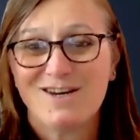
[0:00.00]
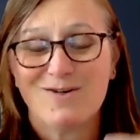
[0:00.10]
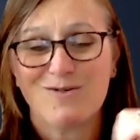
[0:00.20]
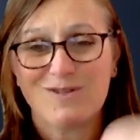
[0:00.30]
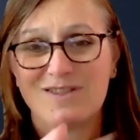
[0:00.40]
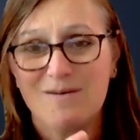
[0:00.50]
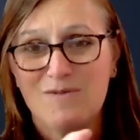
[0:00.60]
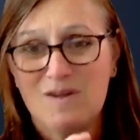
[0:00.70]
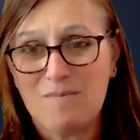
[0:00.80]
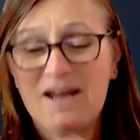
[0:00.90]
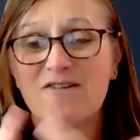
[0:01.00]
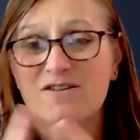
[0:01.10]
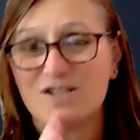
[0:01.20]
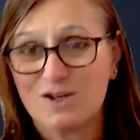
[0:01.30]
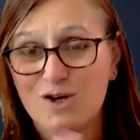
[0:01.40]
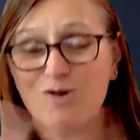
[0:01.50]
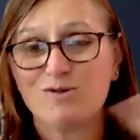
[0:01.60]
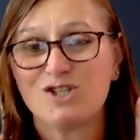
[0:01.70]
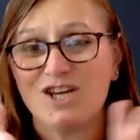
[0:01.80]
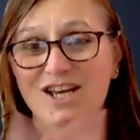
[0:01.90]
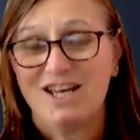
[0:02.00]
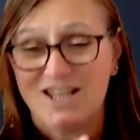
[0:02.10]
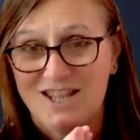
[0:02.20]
The parent, the coach,